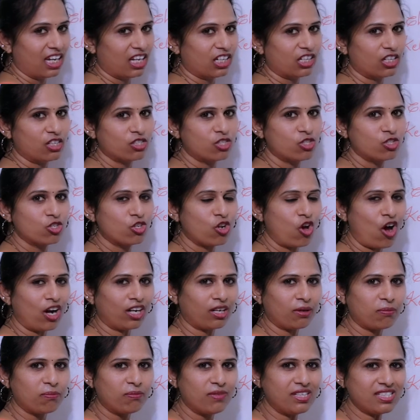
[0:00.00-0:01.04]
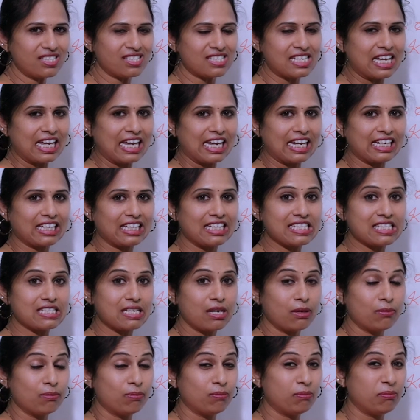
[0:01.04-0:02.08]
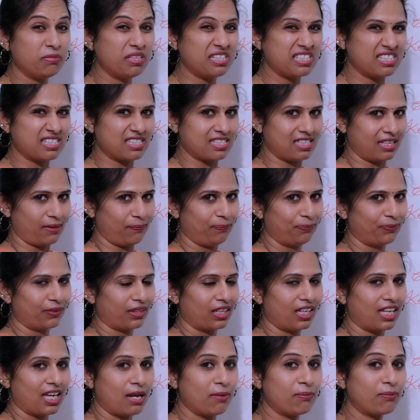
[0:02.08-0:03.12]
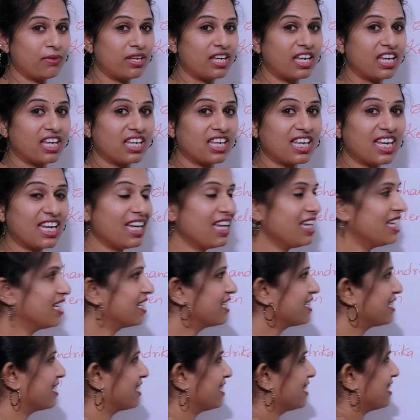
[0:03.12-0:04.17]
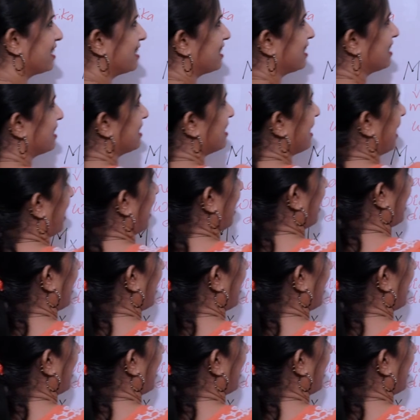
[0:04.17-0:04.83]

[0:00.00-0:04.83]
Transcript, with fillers: It is not Miss, it is Ms. M-E-E-Z.